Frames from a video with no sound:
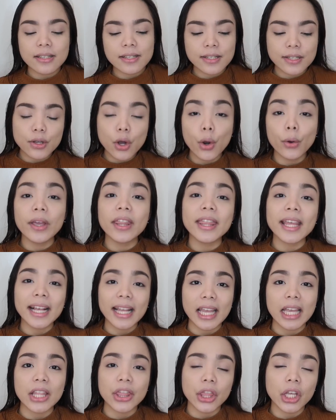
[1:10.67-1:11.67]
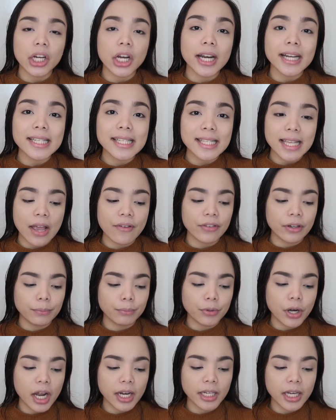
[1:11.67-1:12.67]
So, in the kit, there are
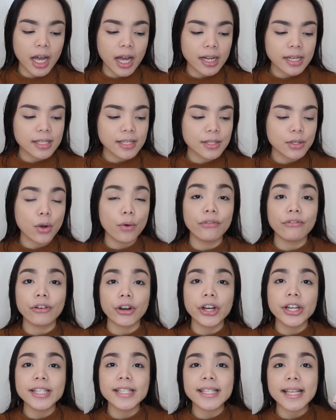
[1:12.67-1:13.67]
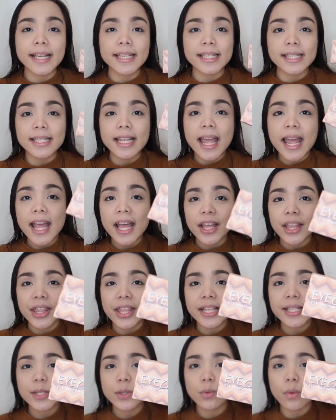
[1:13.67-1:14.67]
7 products. So, first is
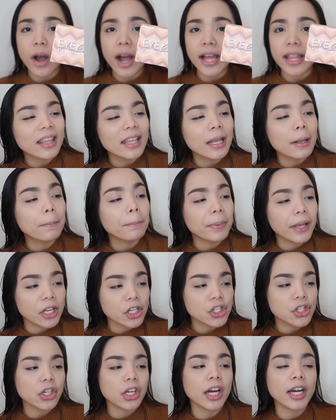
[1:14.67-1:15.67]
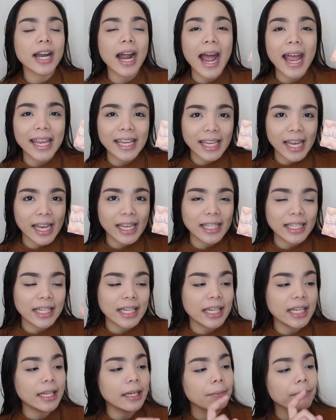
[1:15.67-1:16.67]
this one, the Pink Sugar Eye
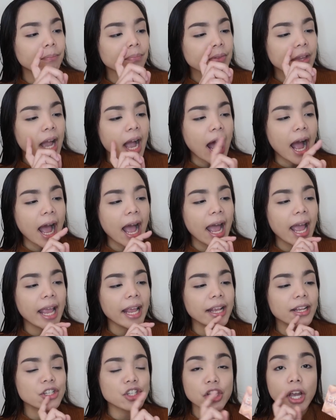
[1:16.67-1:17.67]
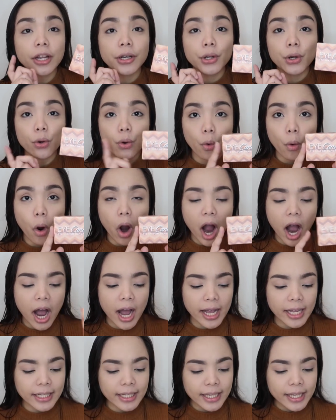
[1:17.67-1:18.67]
Candy Eyeshadow
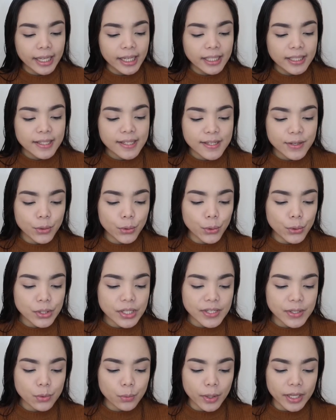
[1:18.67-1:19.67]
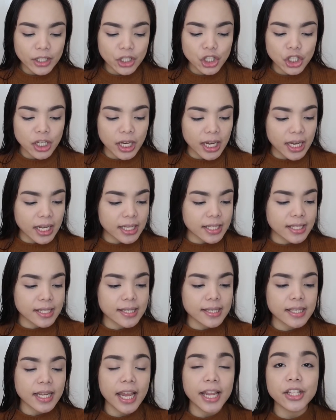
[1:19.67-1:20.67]
Quad. 2 Sweet
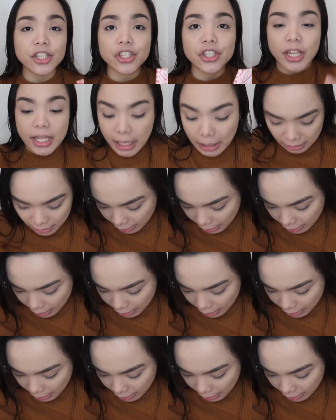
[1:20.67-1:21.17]
Cheeks HD.